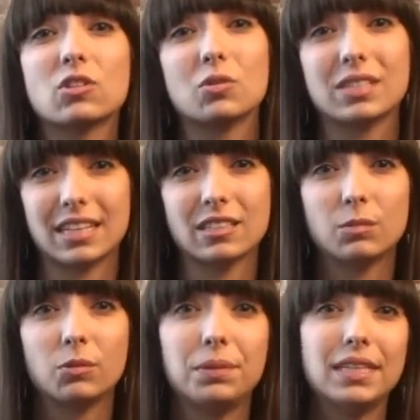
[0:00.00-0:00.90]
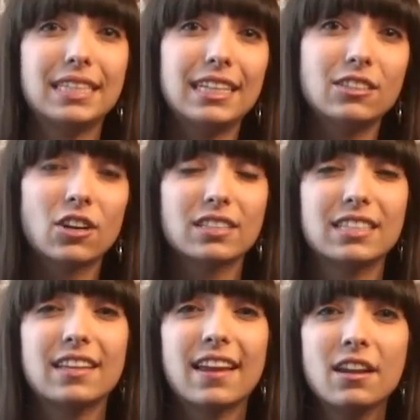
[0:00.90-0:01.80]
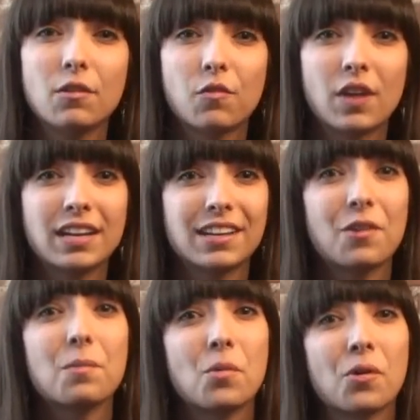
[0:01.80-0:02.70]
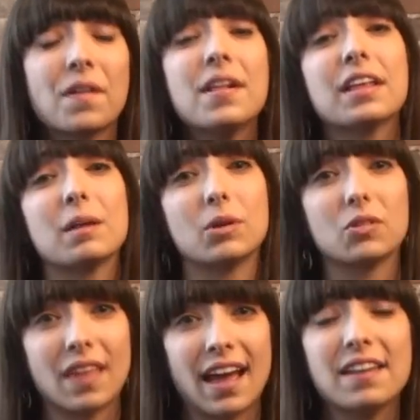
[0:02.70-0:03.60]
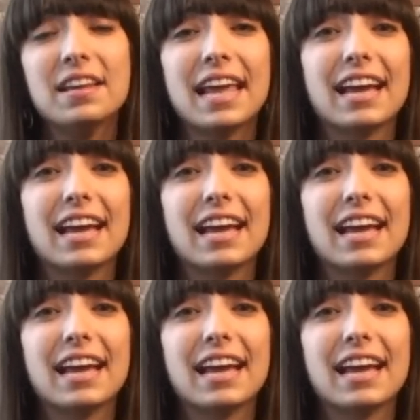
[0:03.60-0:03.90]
Go to sensiblebc.ca to find out more about that.